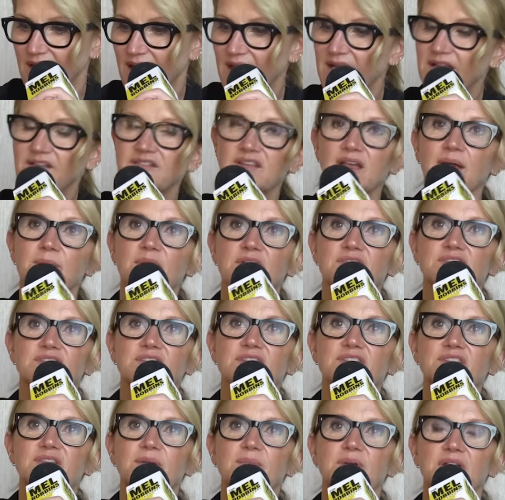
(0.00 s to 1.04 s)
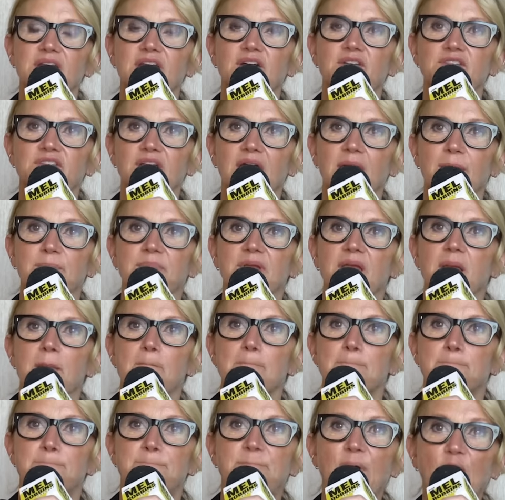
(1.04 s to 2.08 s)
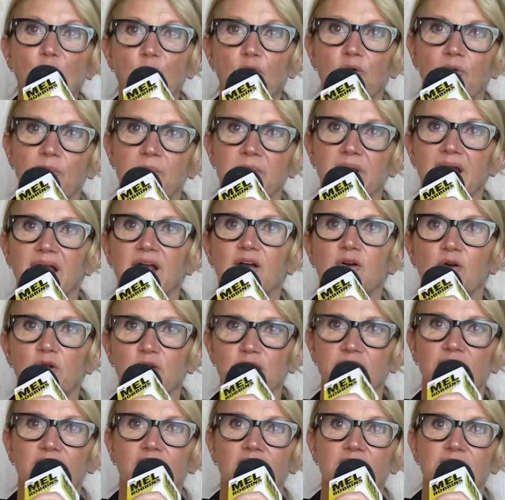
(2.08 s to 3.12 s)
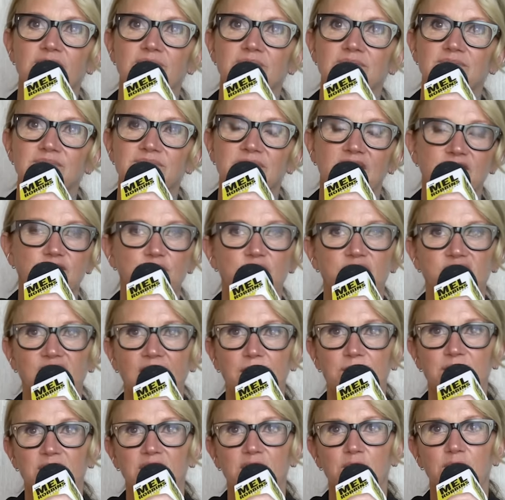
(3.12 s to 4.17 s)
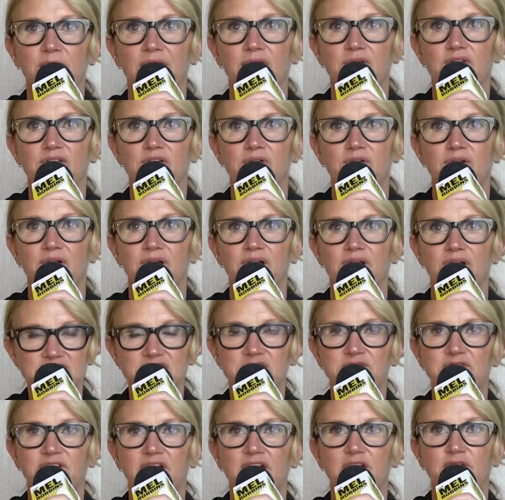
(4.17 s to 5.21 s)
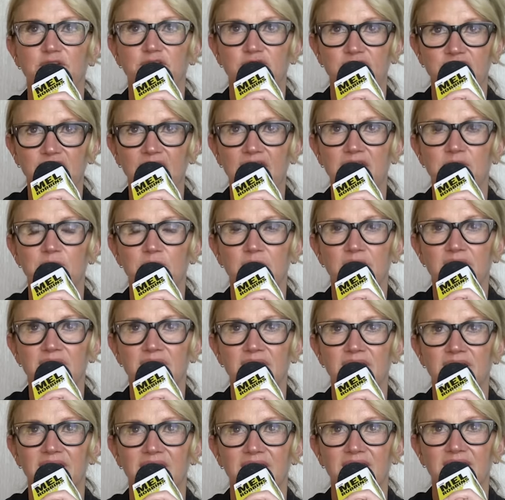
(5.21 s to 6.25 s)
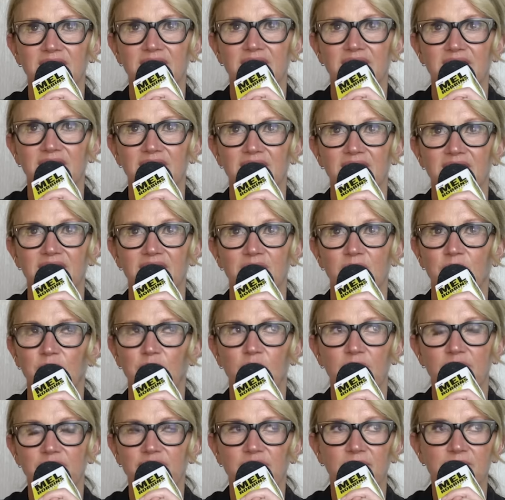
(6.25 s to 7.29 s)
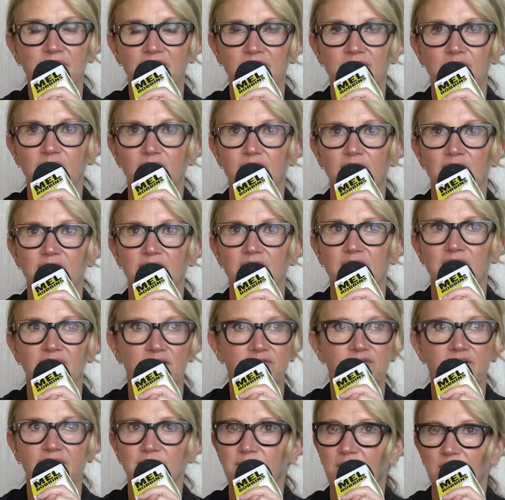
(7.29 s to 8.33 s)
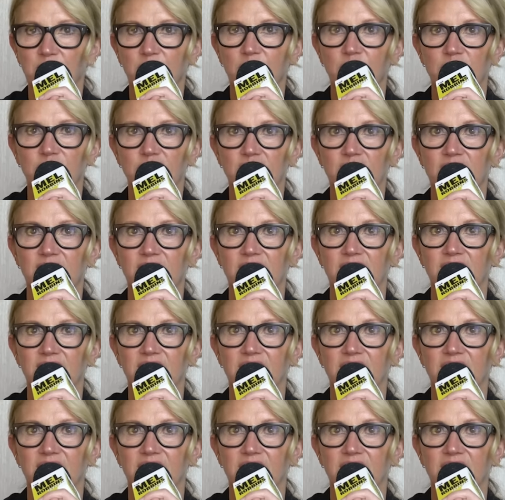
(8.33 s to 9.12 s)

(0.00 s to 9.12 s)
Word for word: Anytime I see somebody else happy, boom, arrow to the heart. That's what's happening around you. Then she fires a second one. What if I'm never going to find my person?